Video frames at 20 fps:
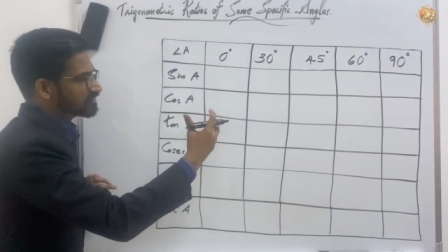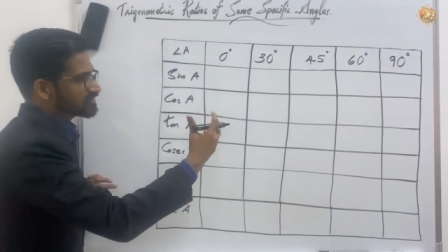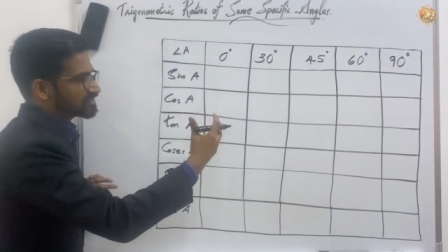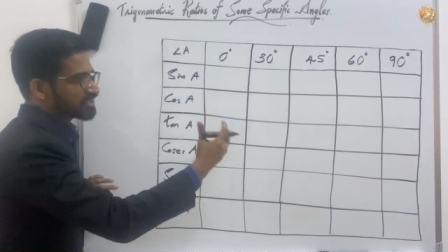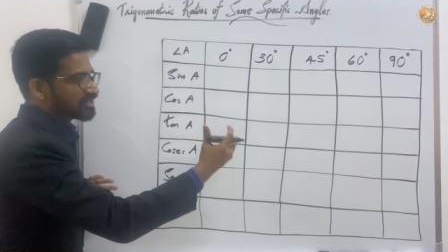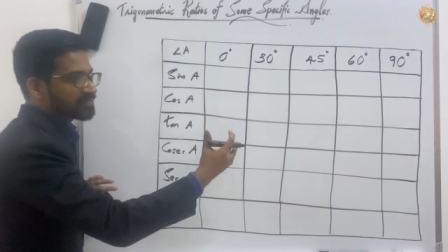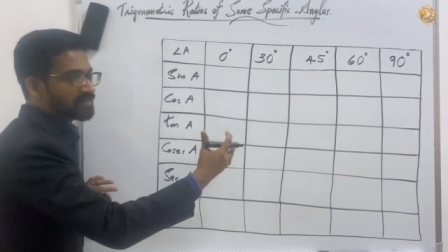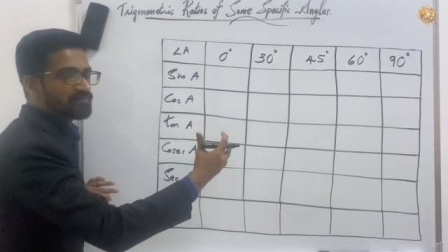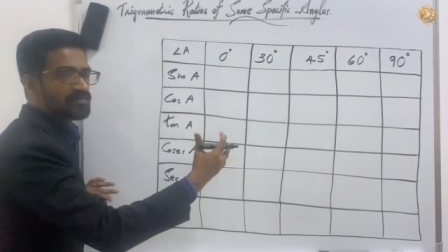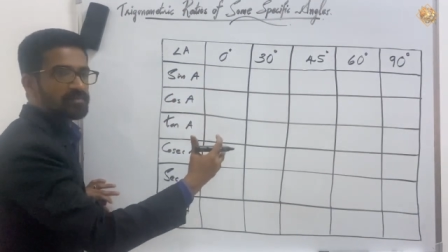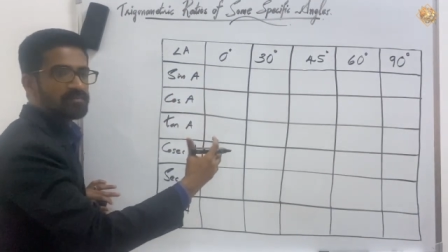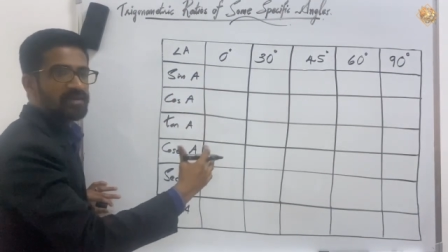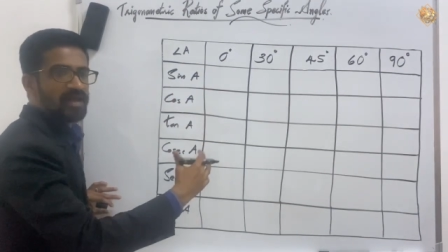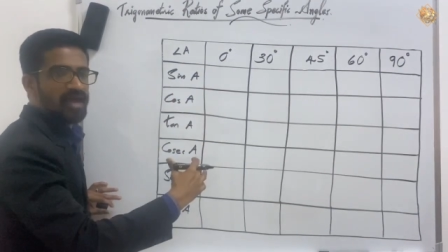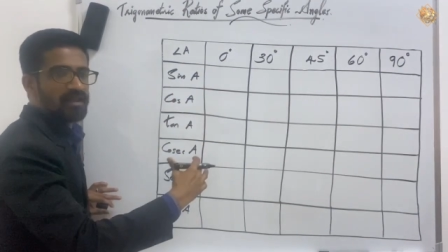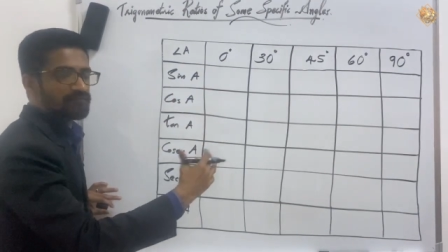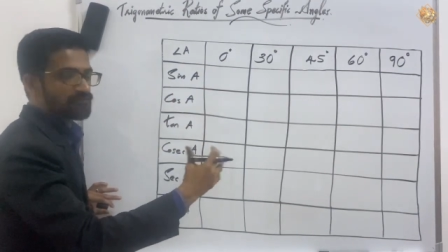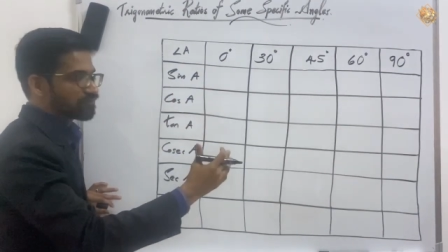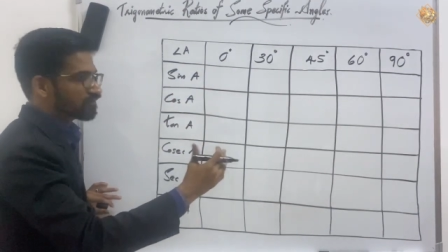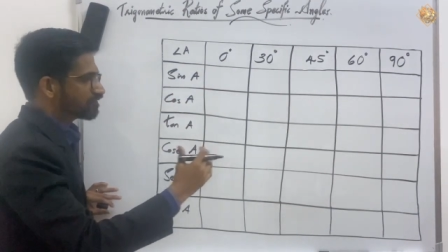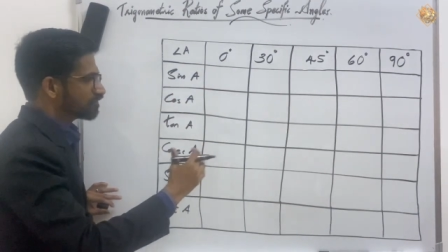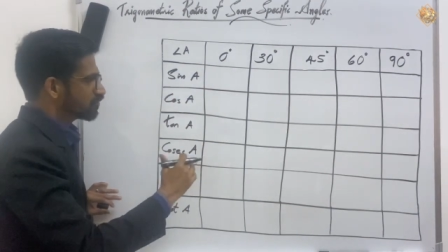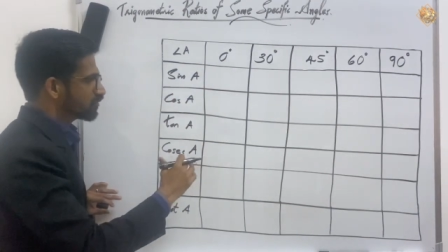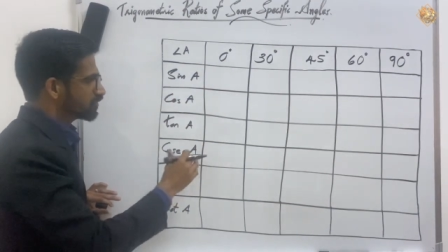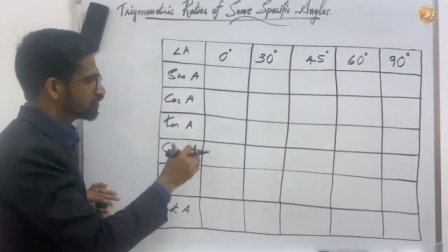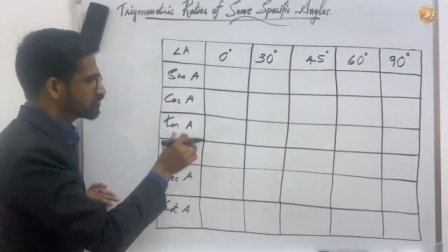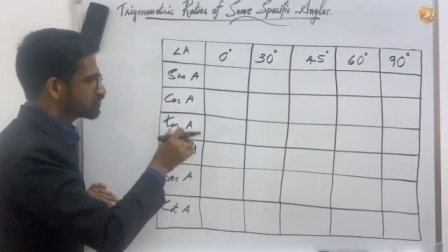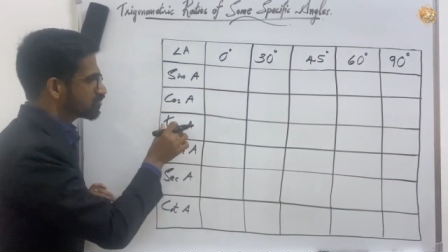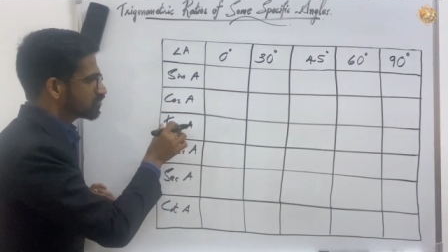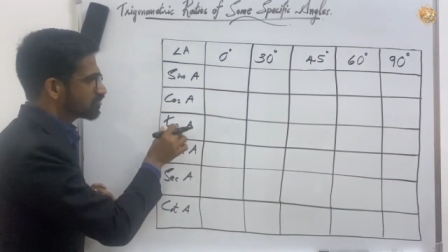table will be helpful
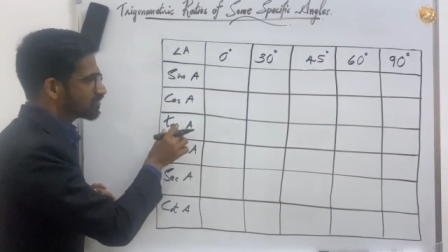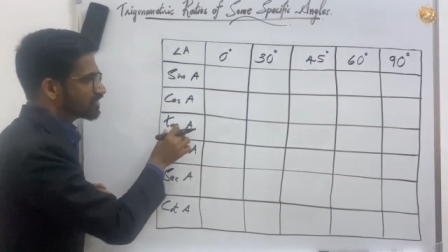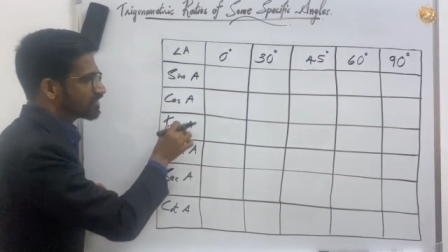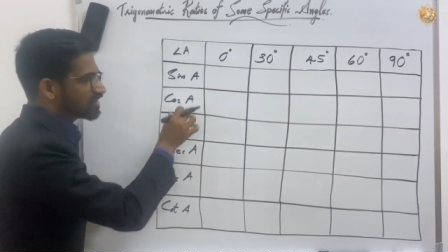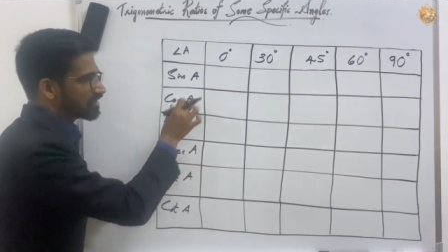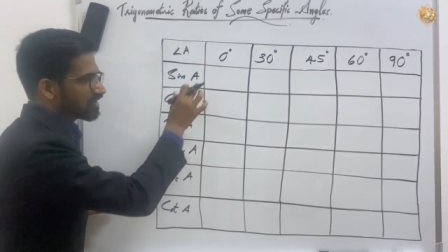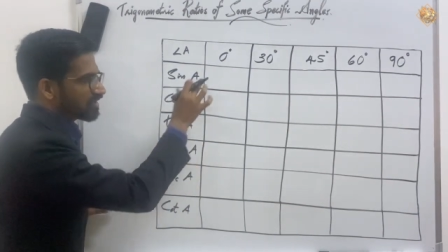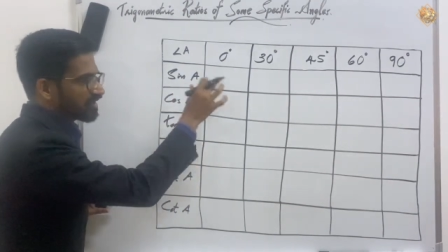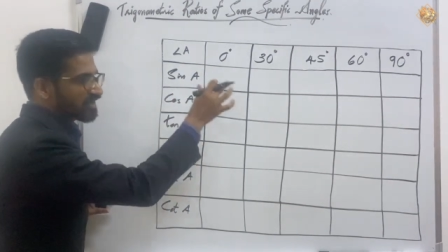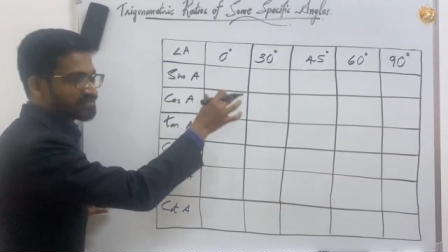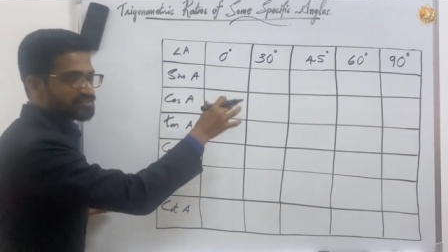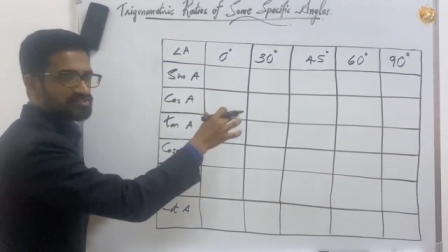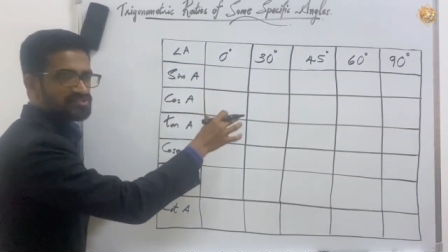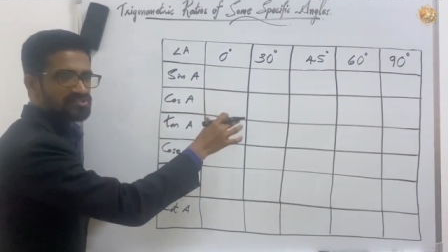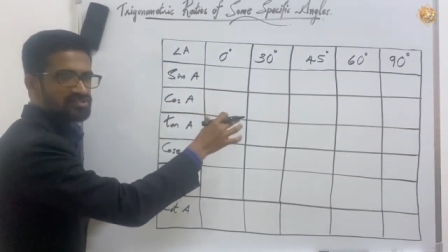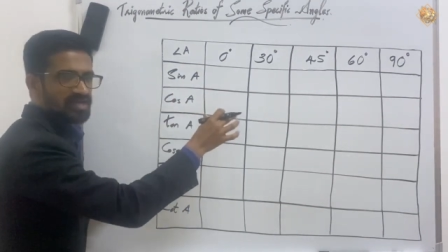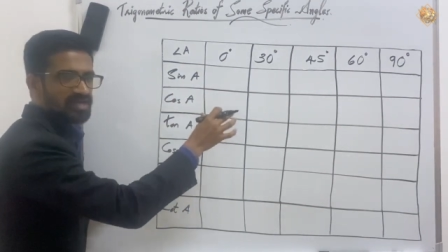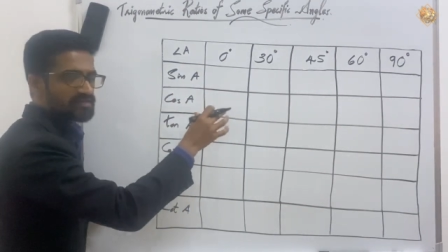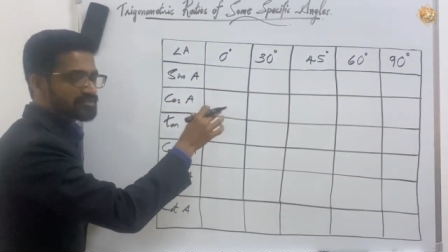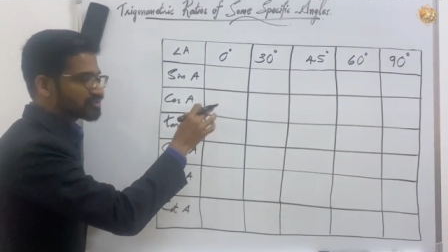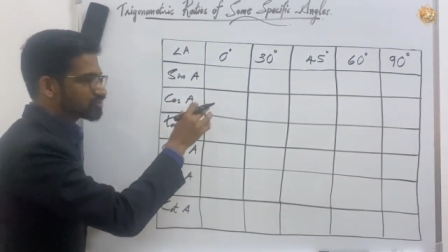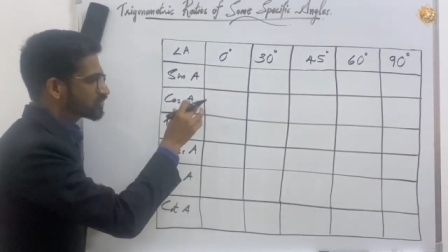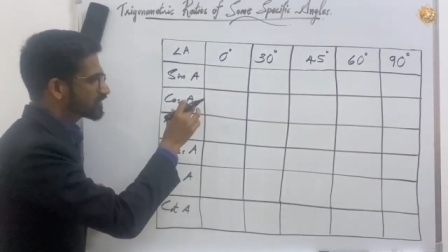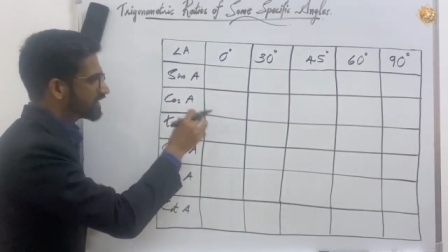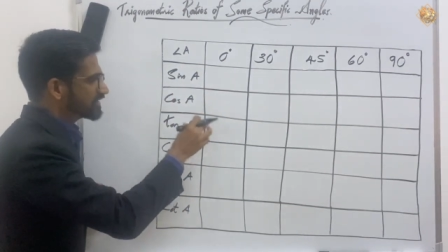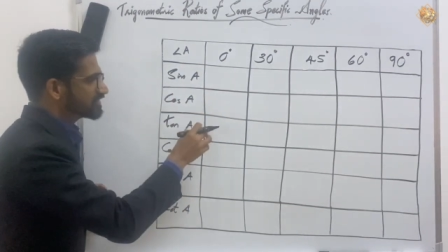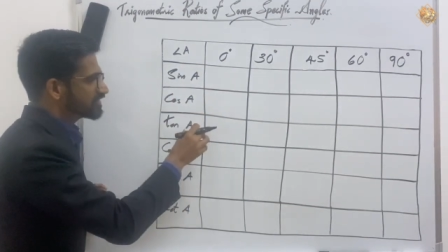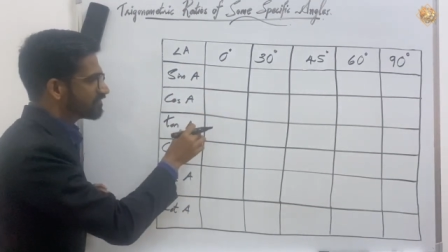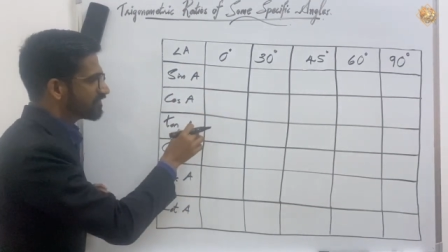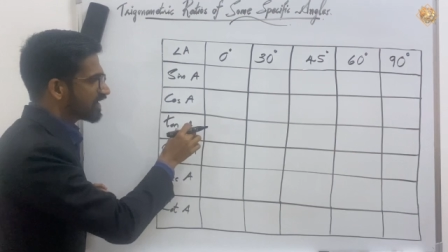for you to understand, to
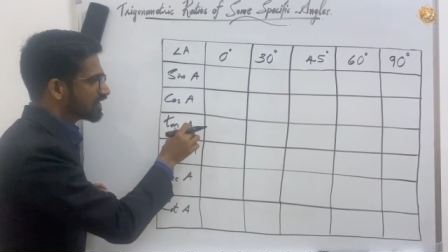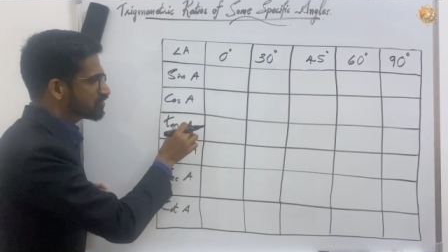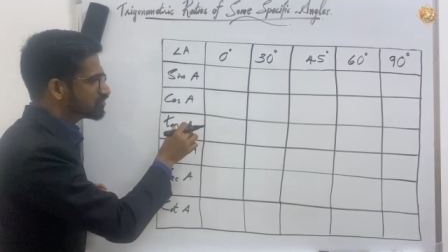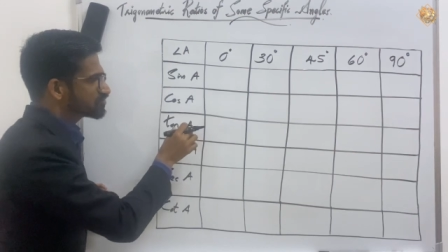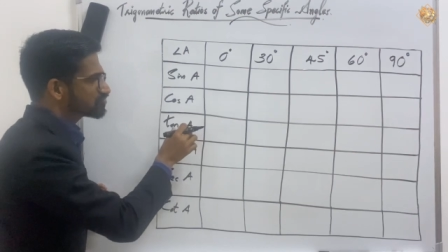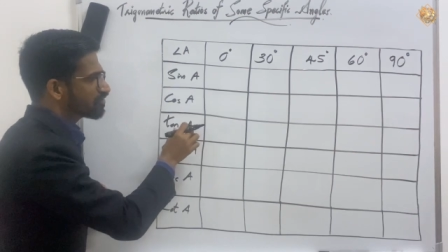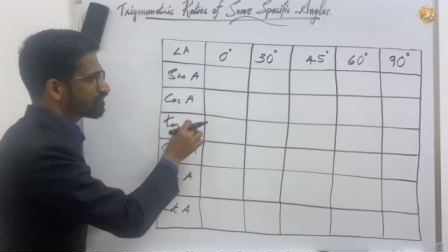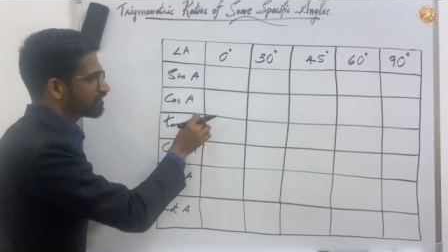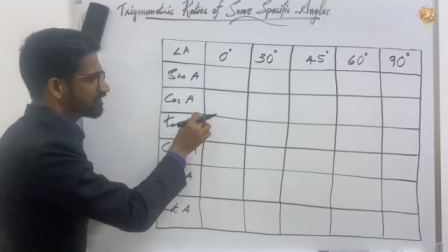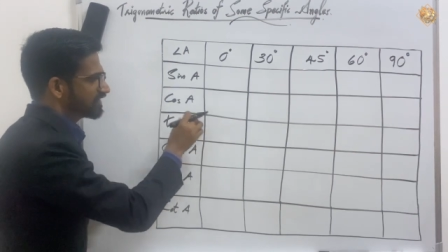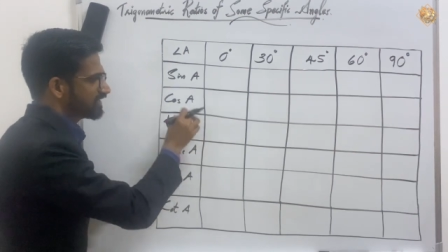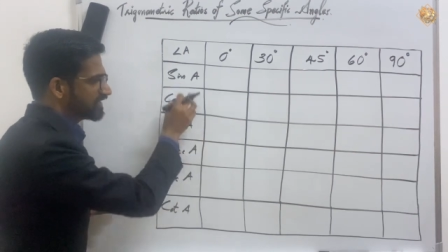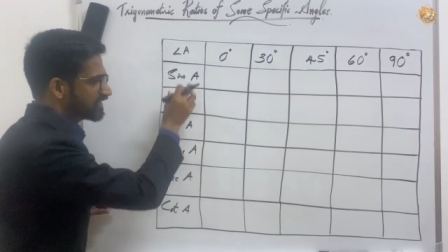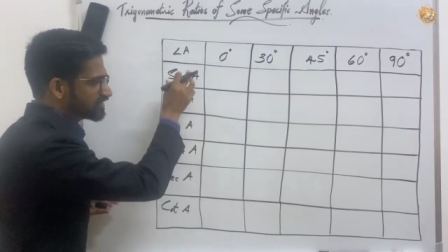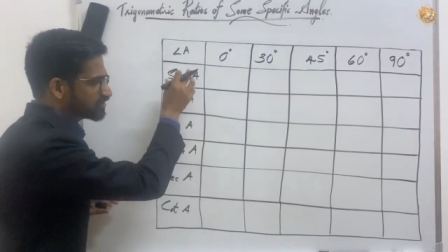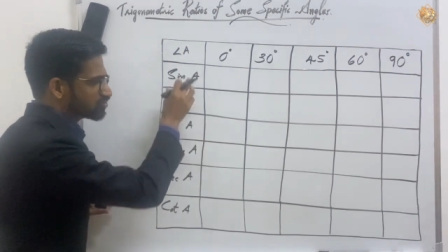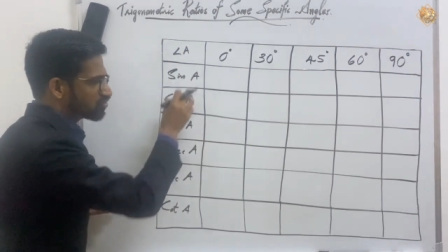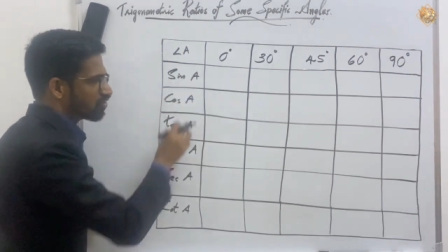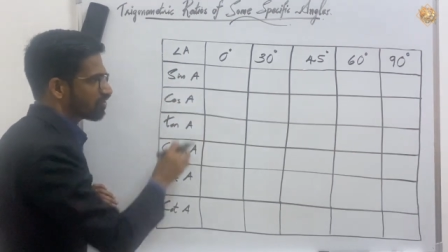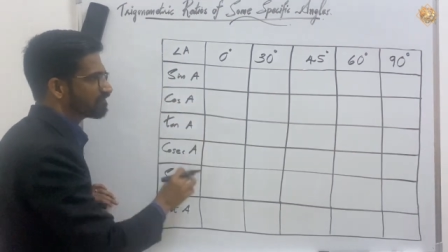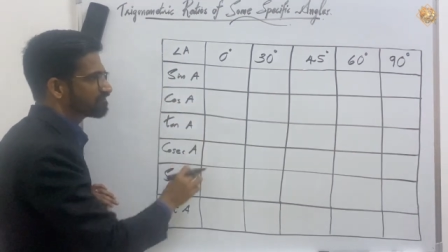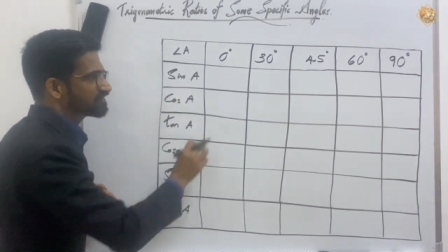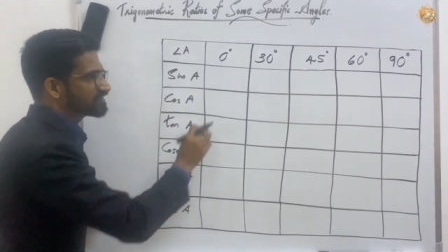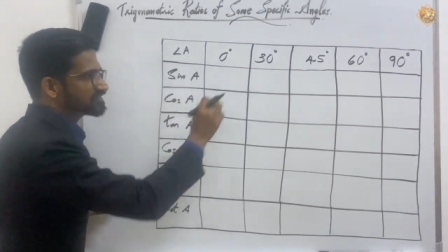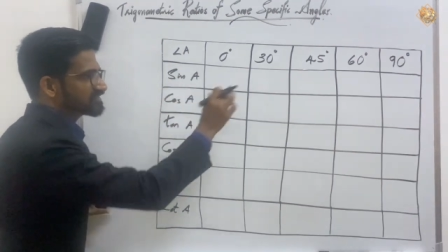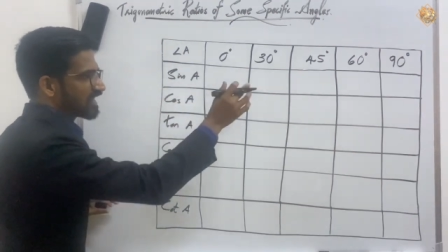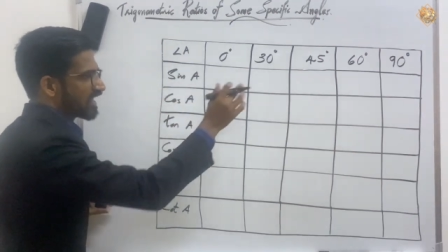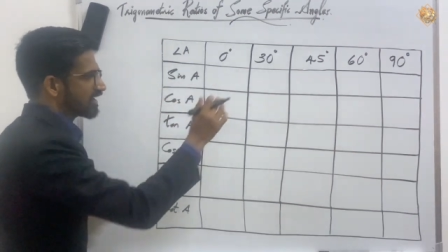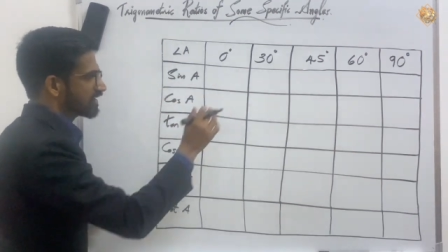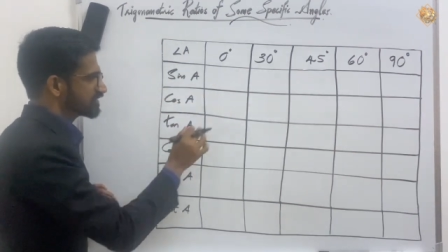get the values of each of
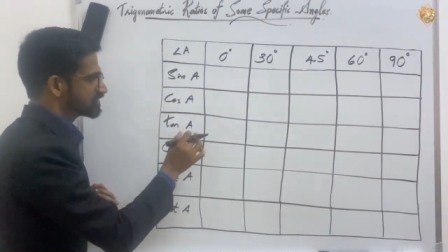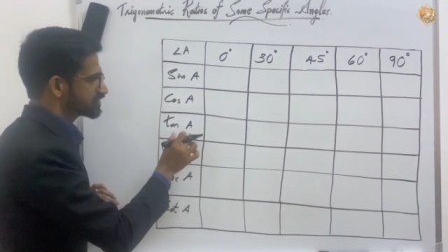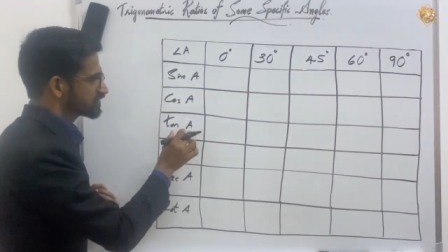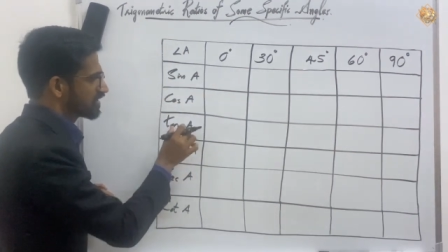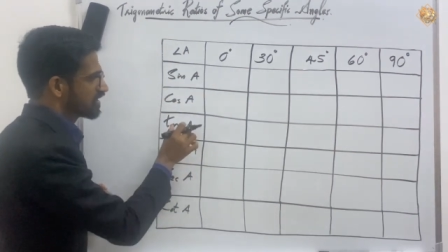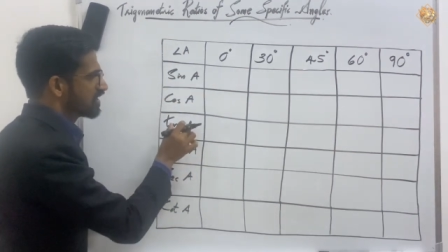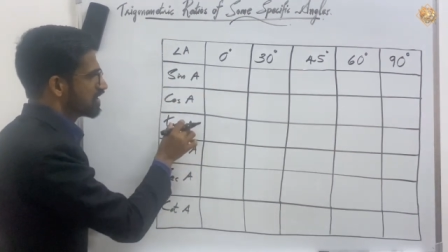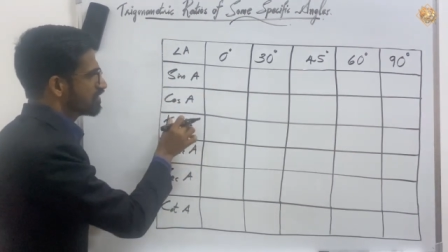these angles.